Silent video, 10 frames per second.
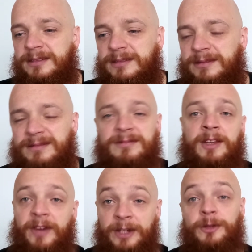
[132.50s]
the
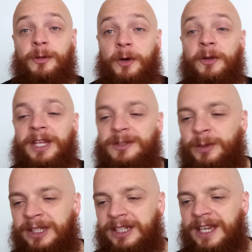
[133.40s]
retro Raw this
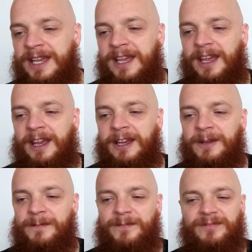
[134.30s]
week. Um,
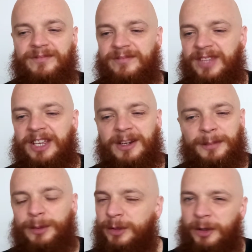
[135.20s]
Taker
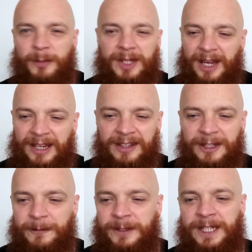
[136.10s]
Bulldog being the highlight of
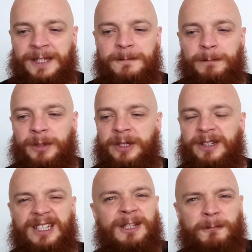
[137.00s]
the night, but
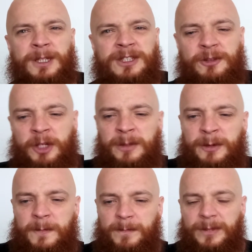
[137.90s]
it was enjoyable.
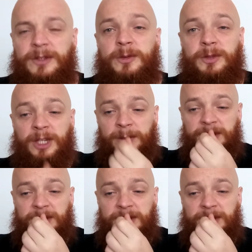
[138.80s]
So W C